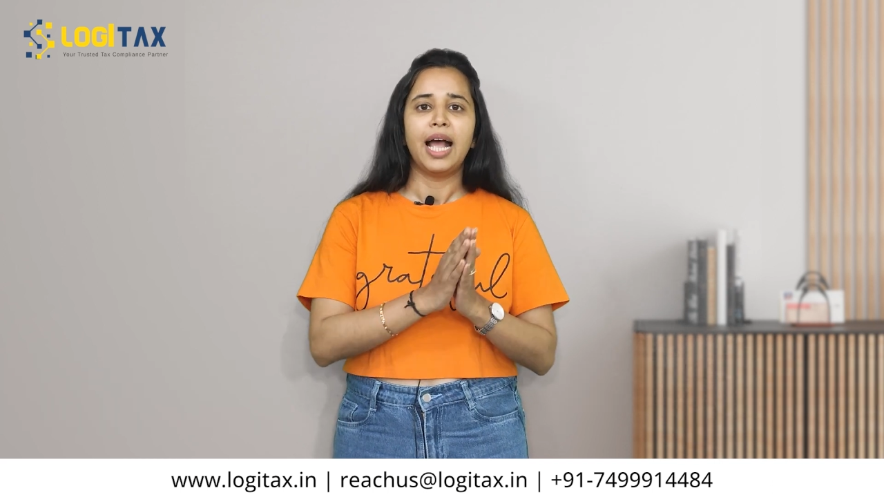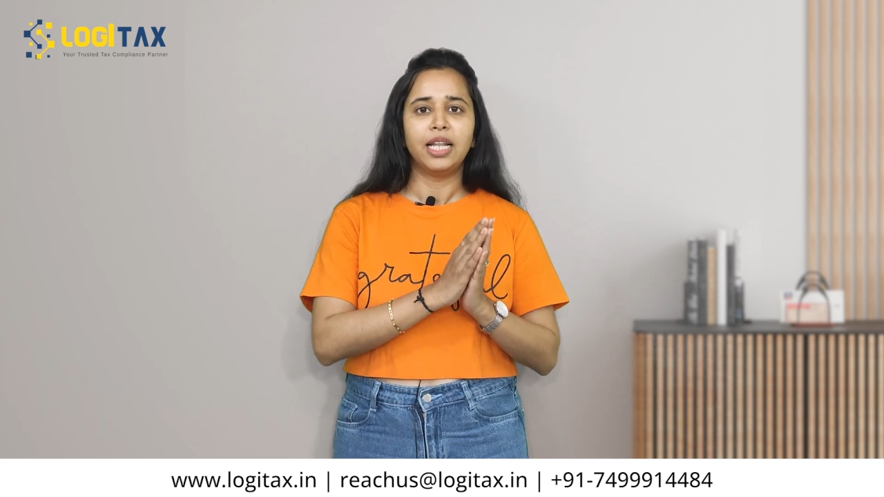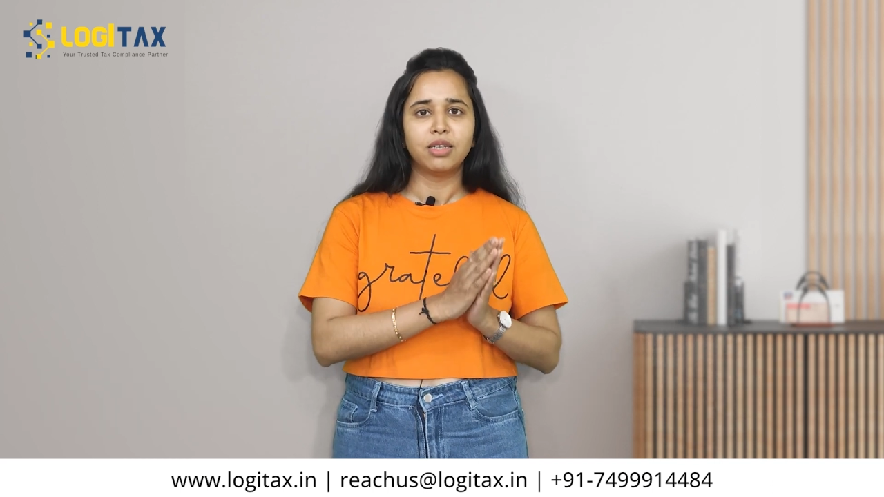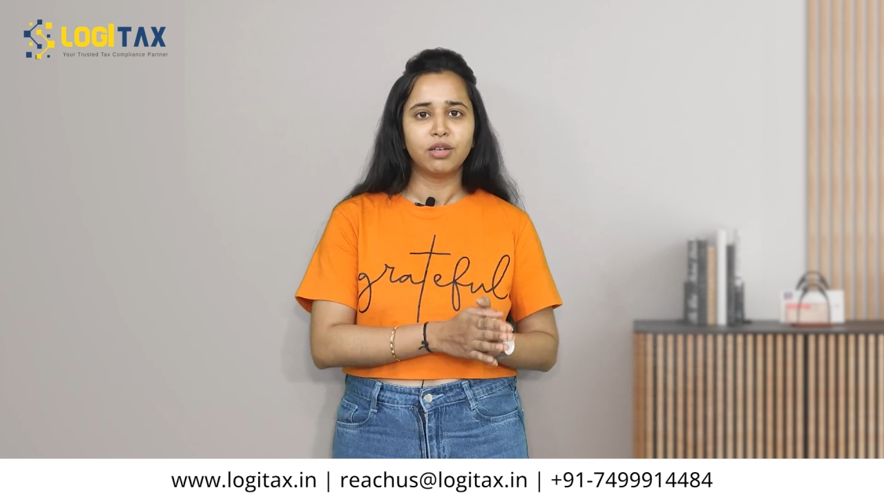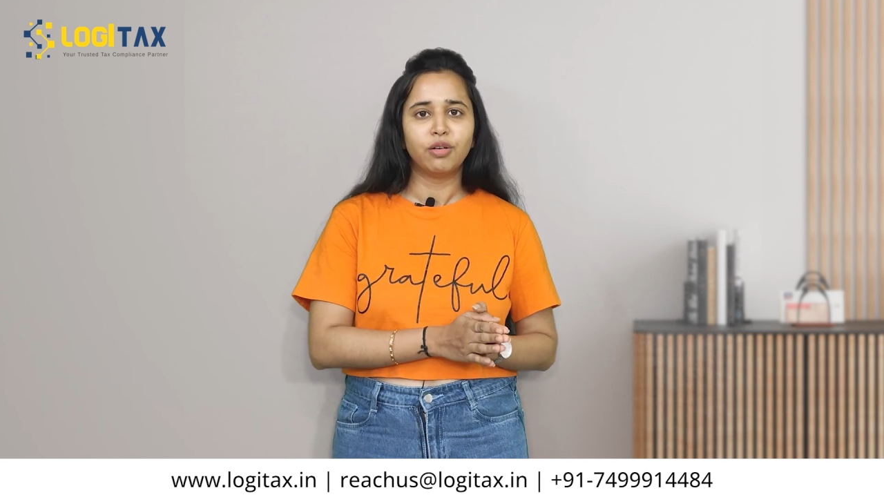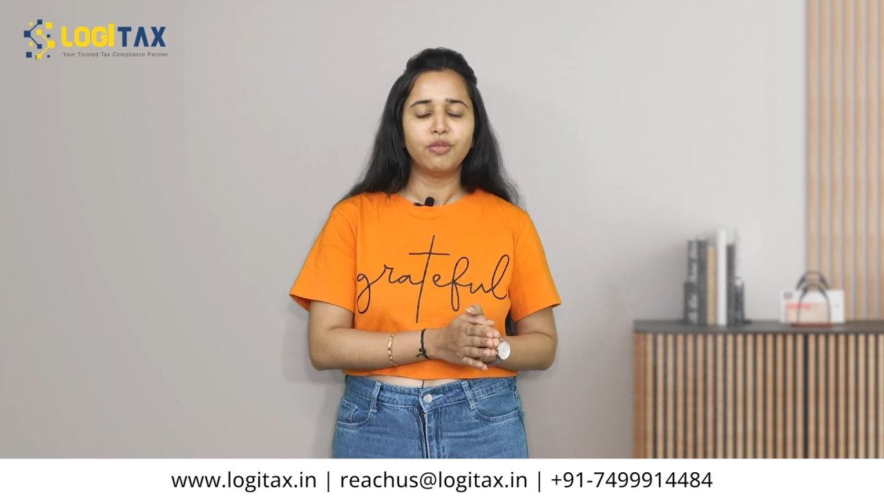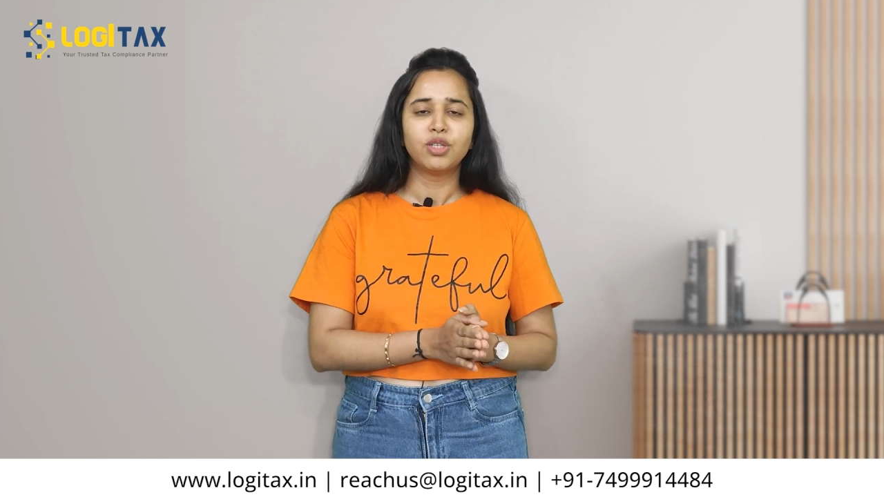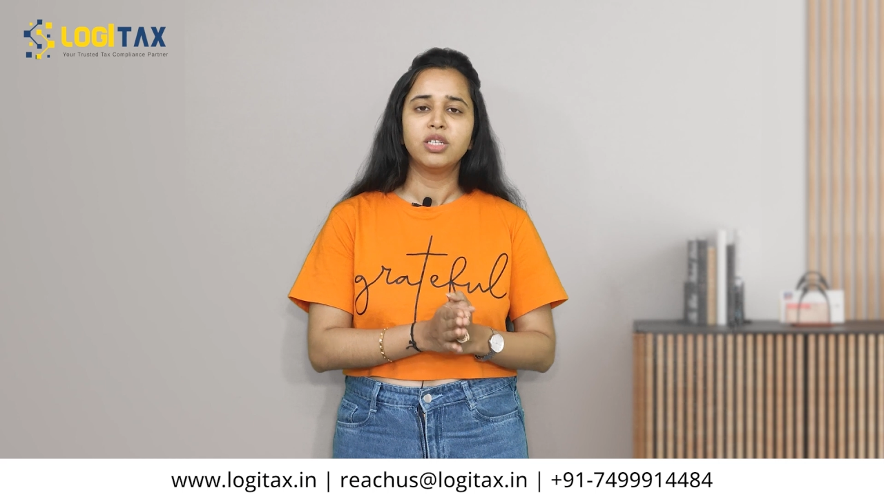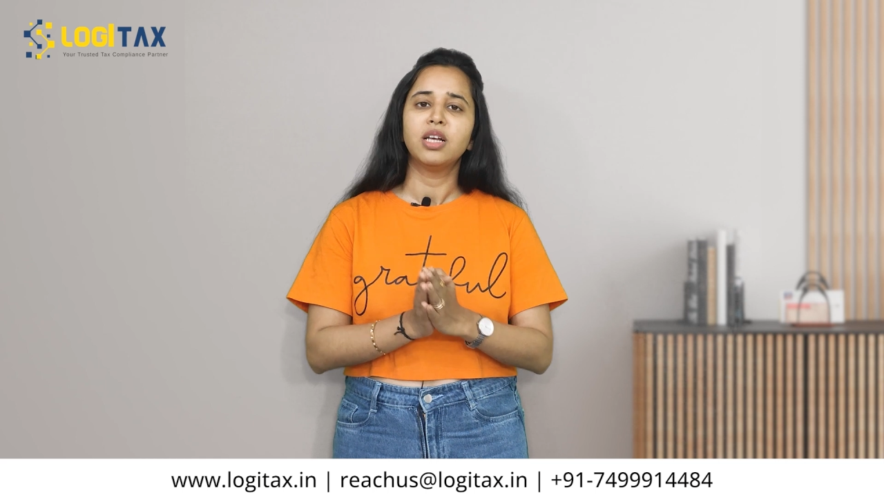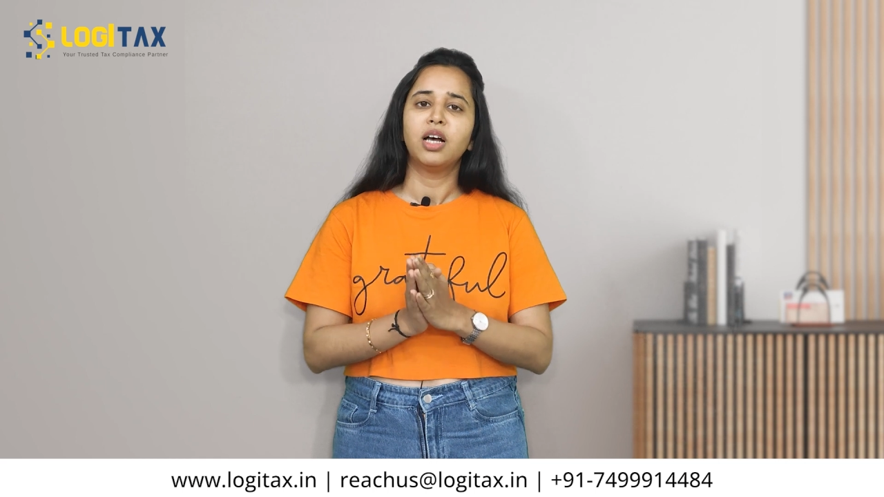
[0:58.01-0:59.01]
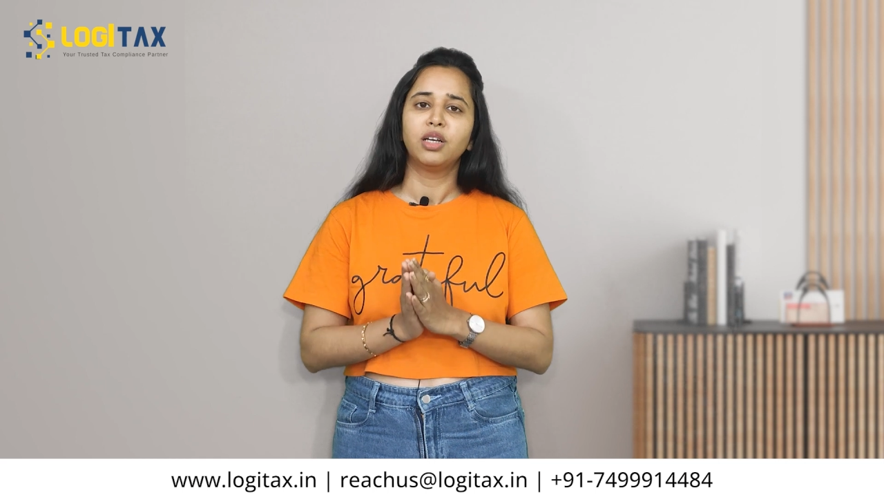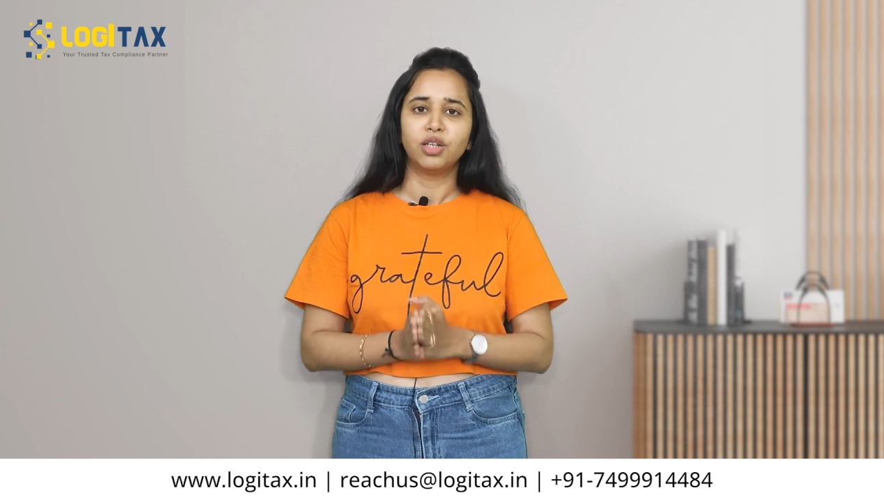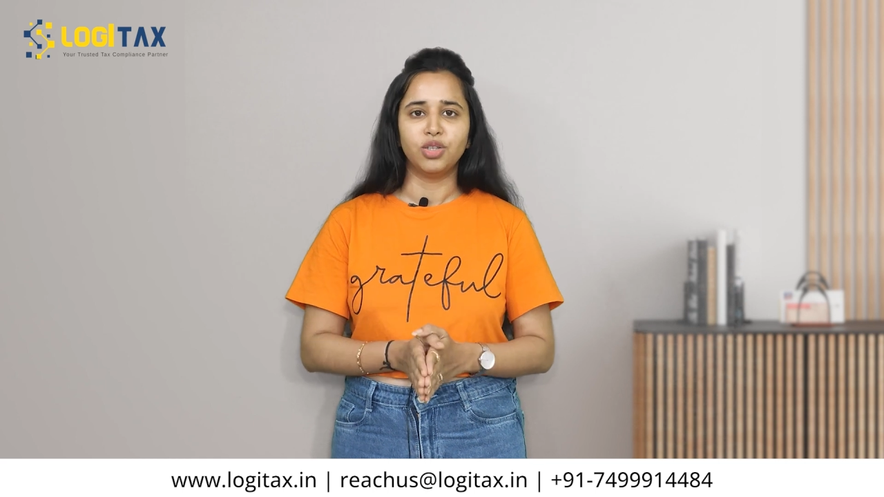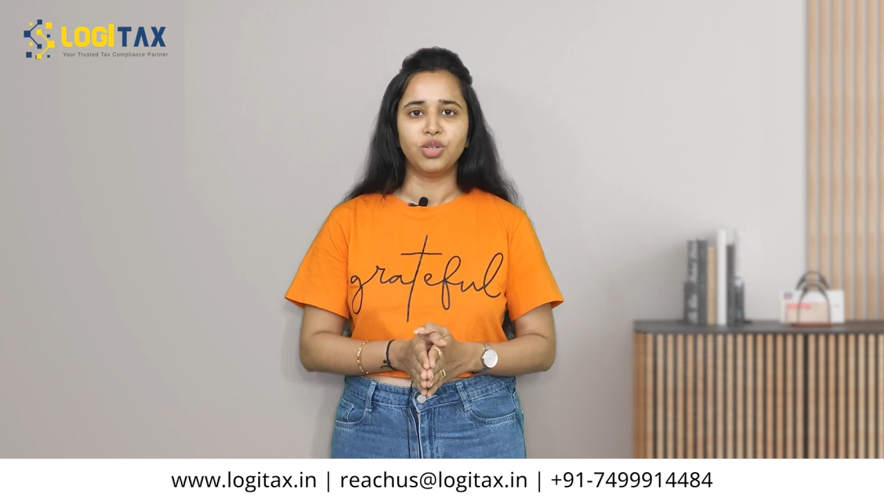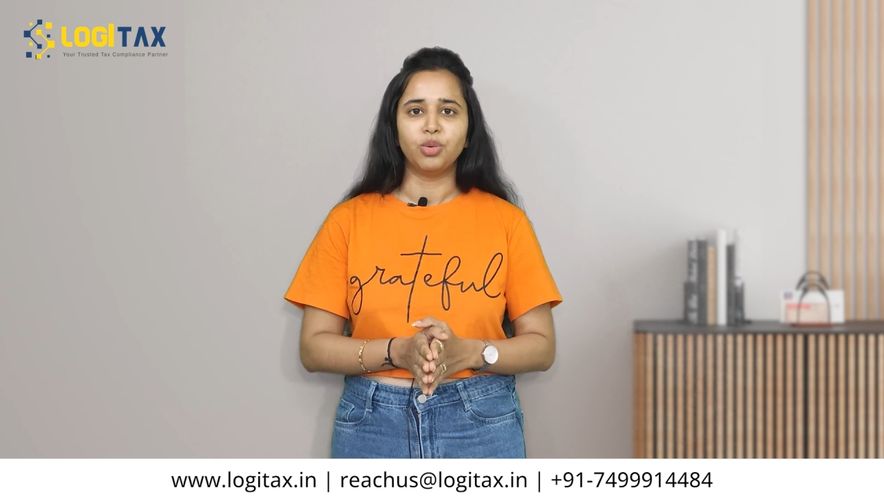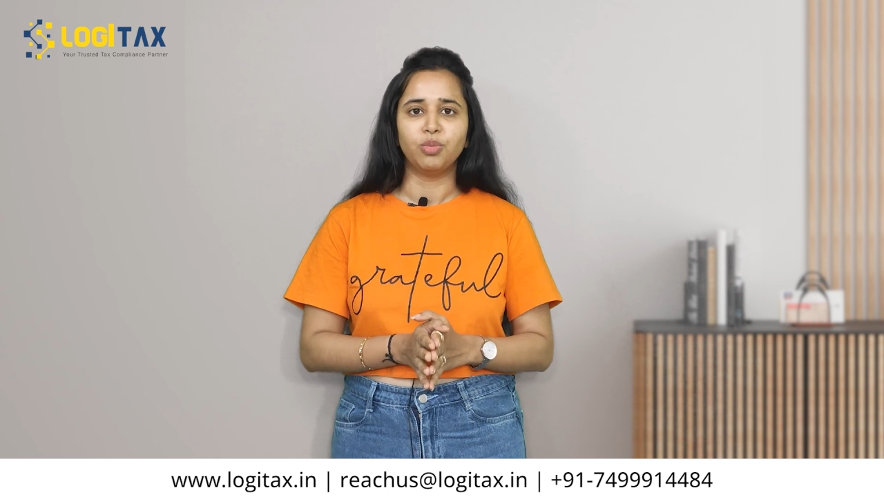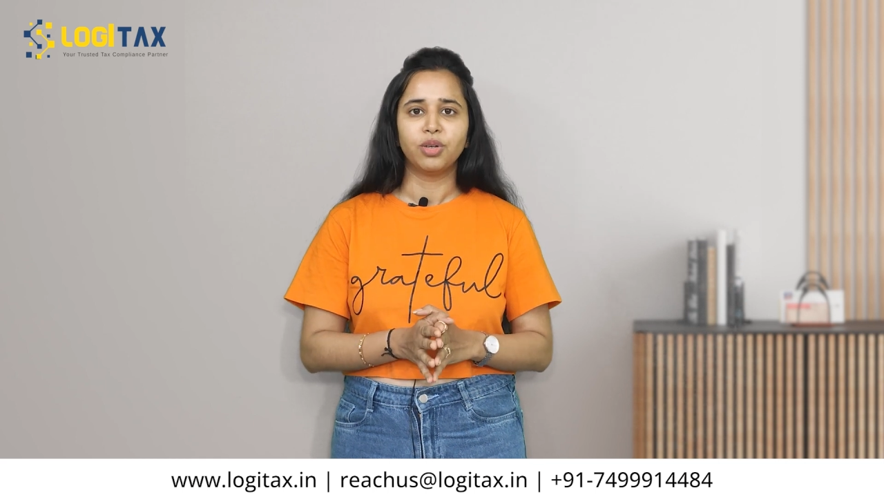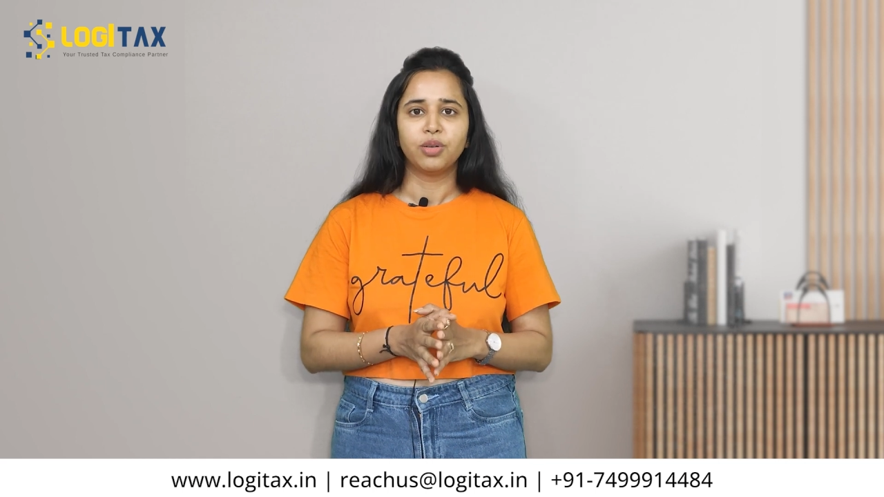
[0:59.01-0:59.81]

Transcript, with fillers: and the services are consumed.